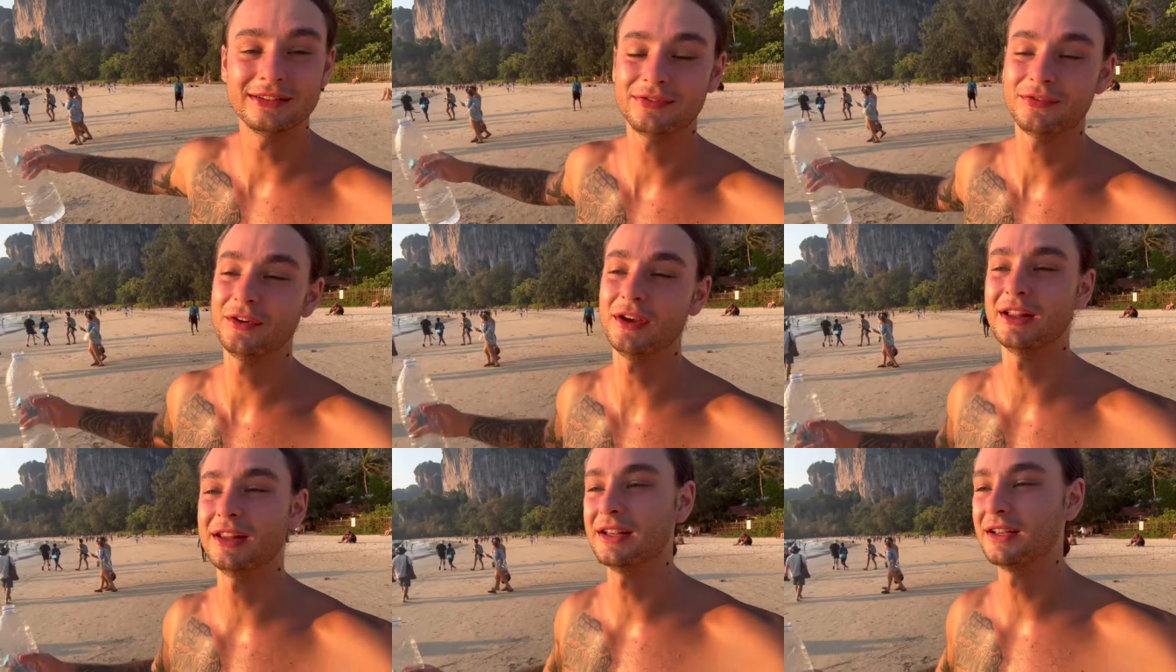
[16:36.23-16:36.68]

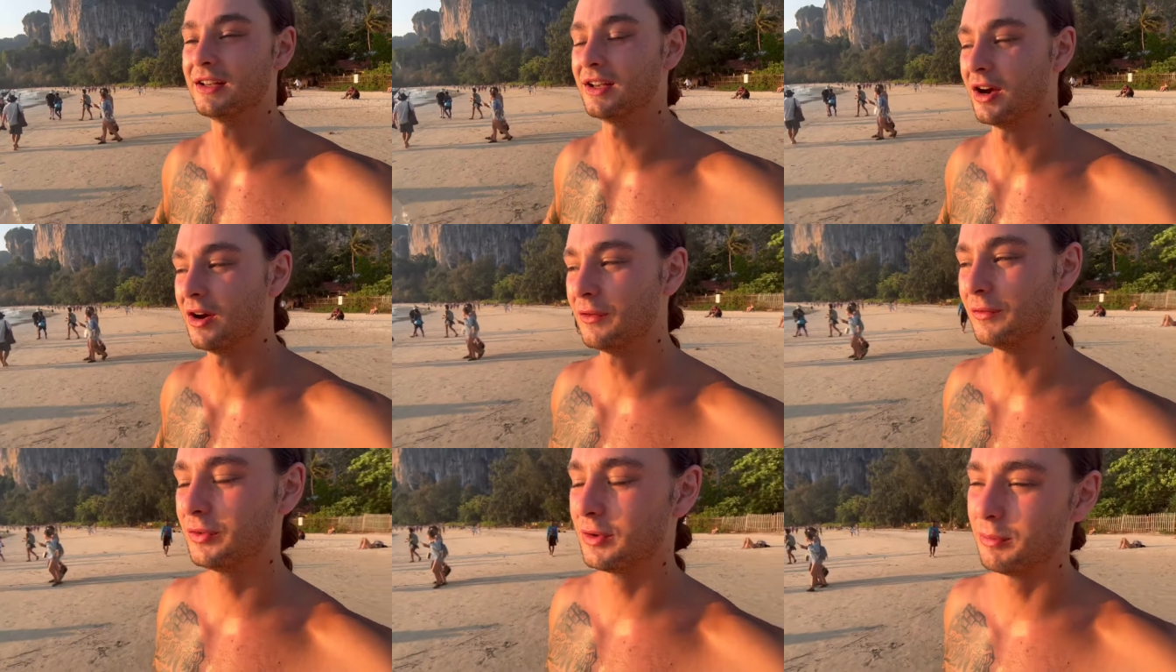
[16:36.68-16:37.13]
feeling
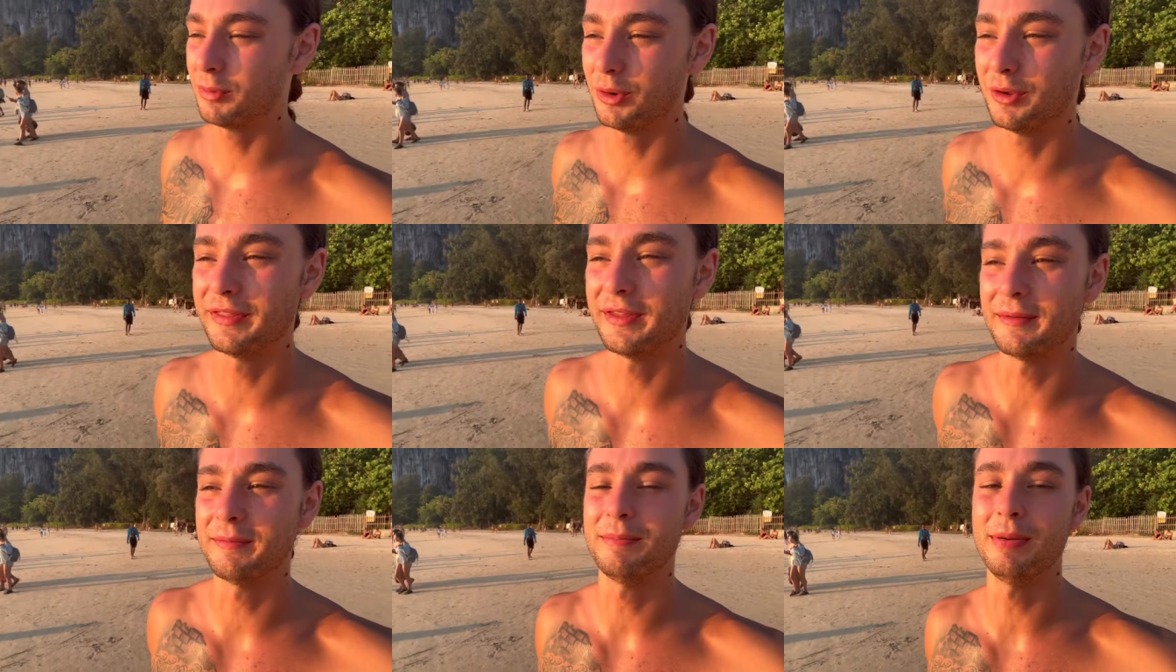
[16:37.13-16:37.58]
comfortable
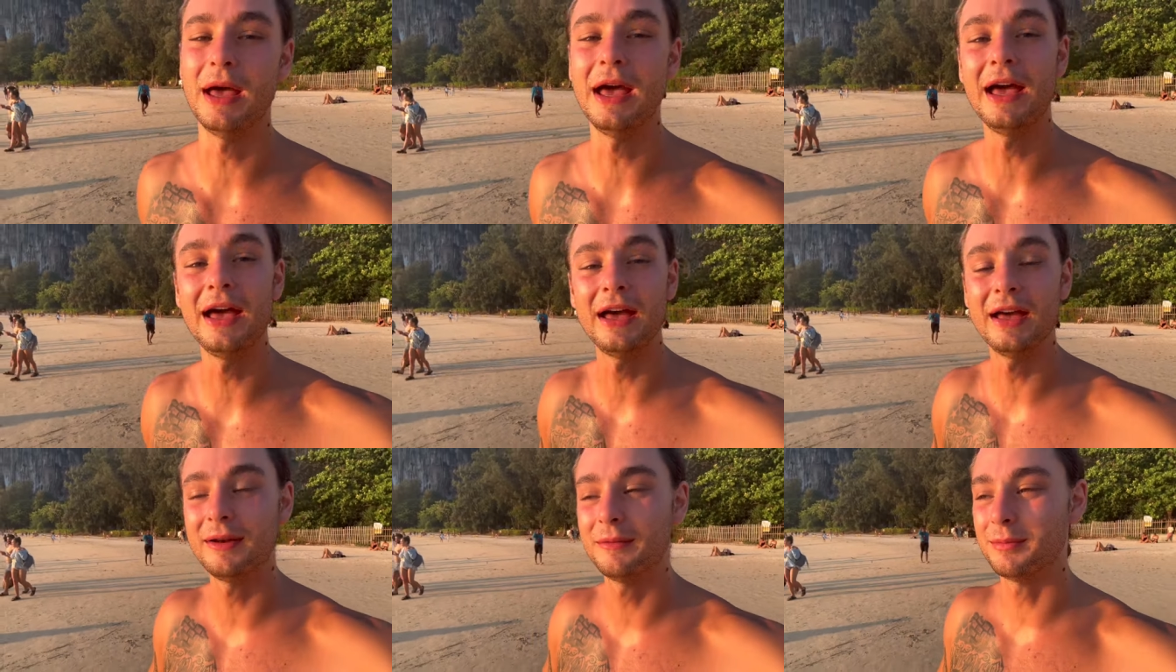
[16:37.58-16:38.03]
in the
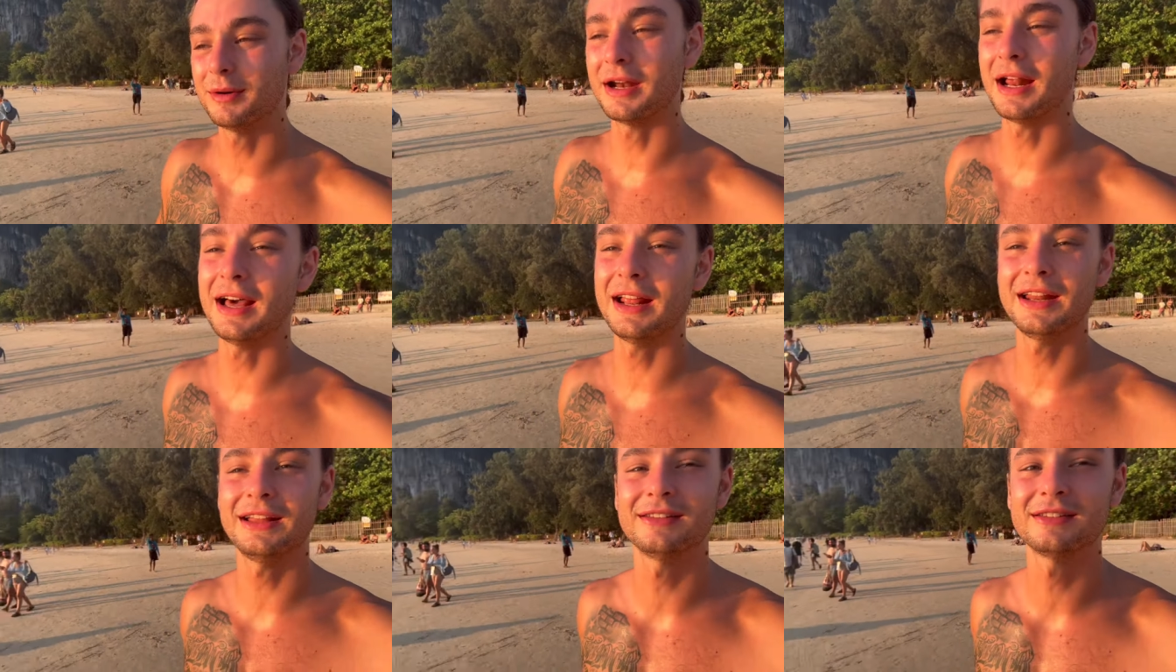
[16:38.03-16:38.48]
bed, but
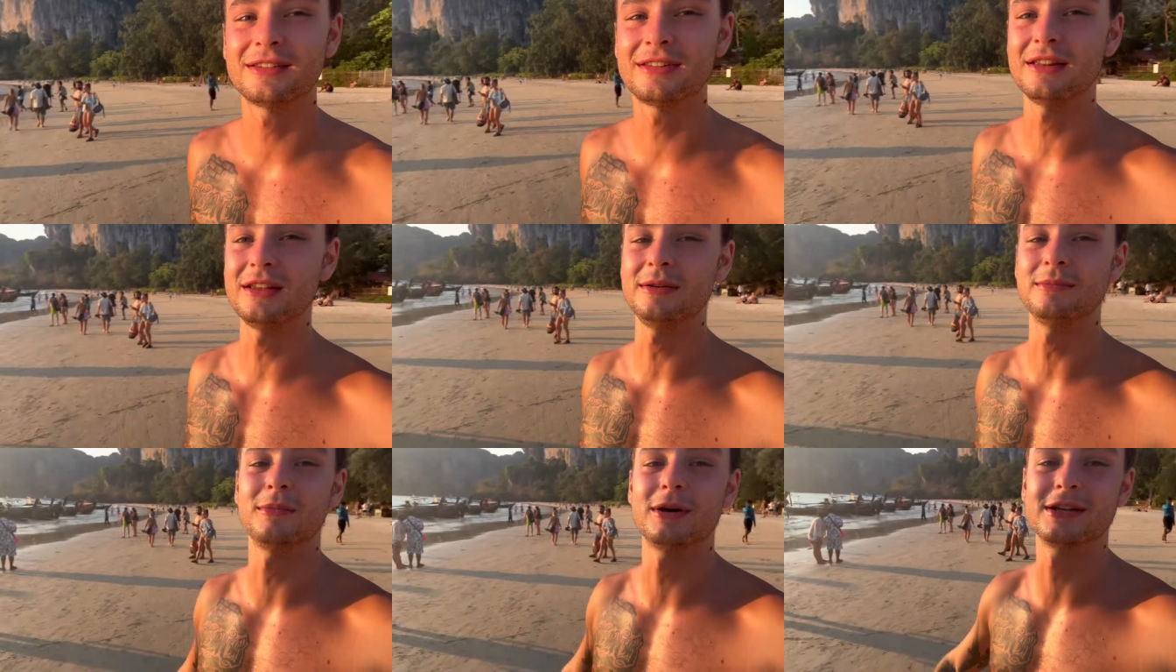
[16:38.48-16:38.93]
I didn't
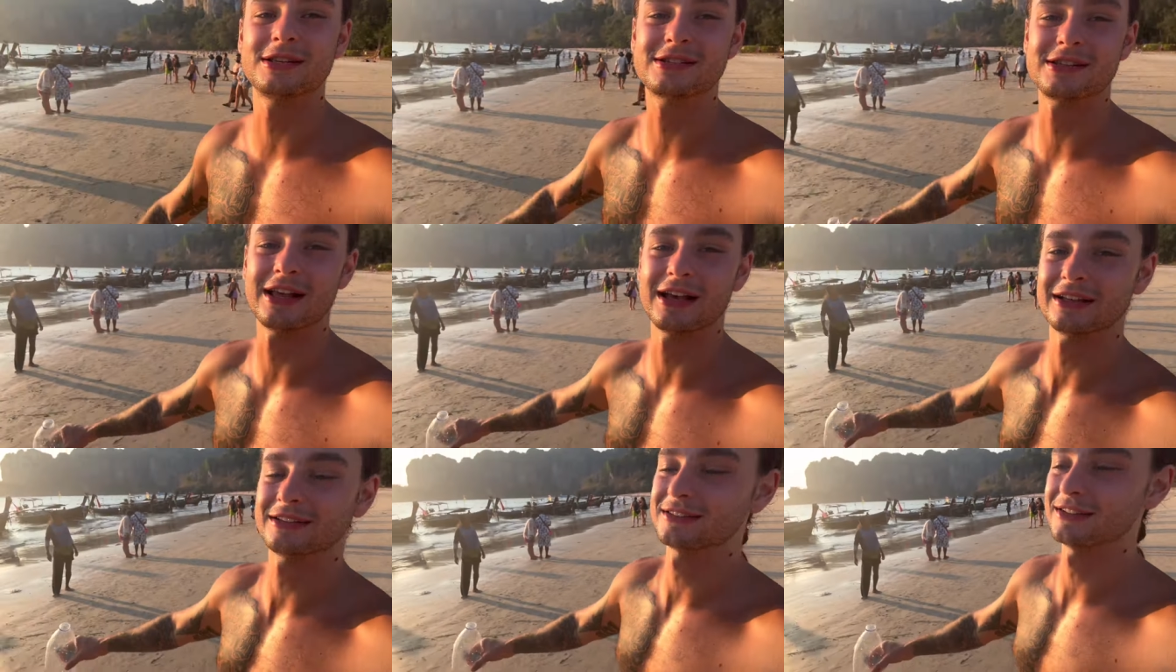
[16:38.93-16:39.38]
sleep much
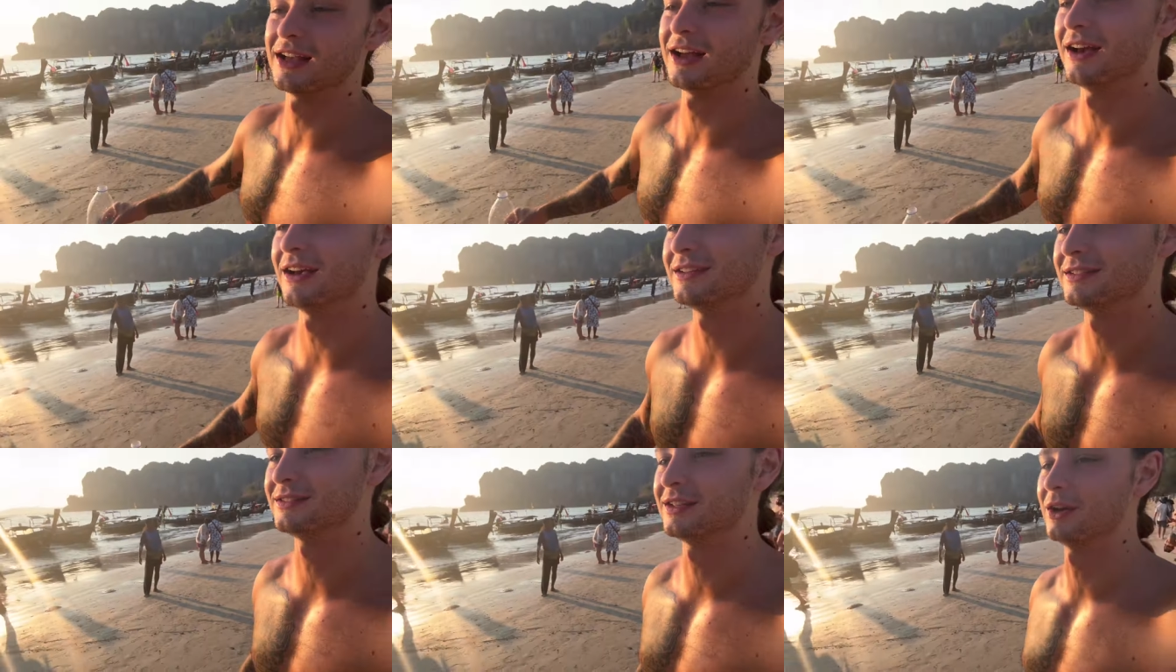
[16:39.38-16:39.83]
last
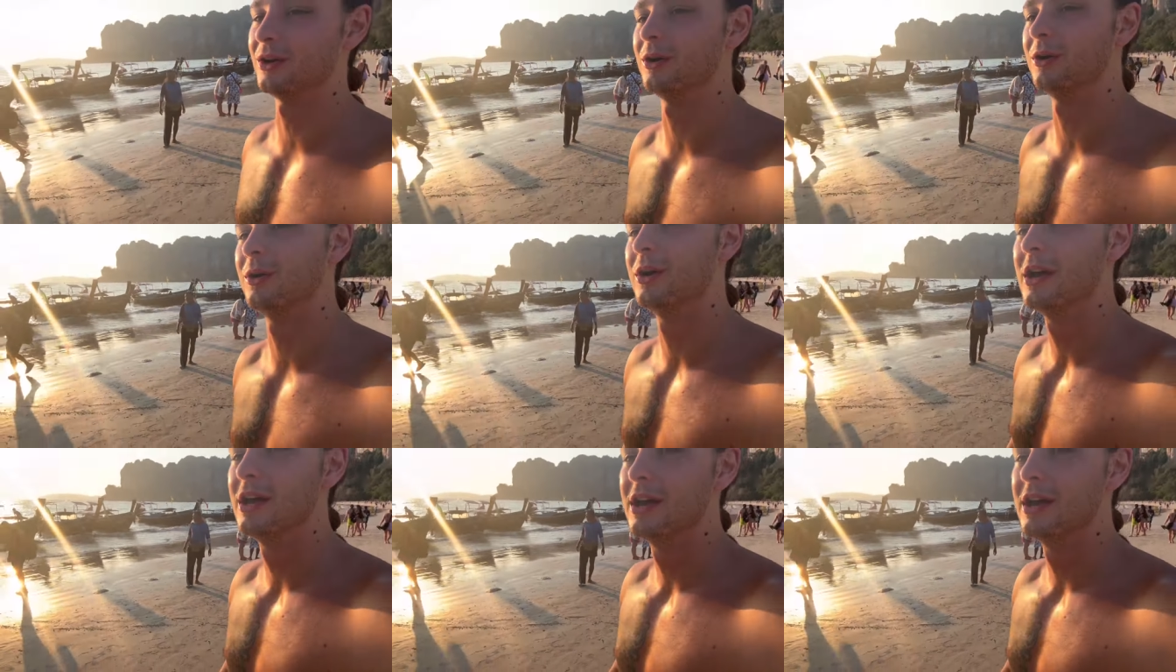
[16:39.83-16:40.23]
night, so